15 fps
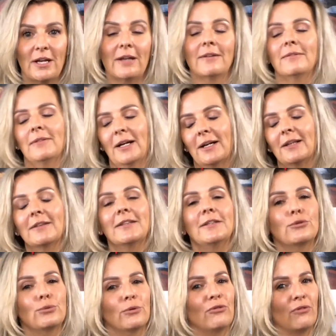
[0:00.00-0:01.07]
and again,
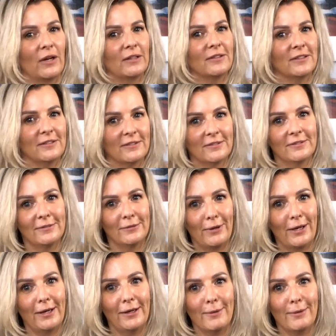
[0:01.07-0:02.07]
these were friendlies, okay?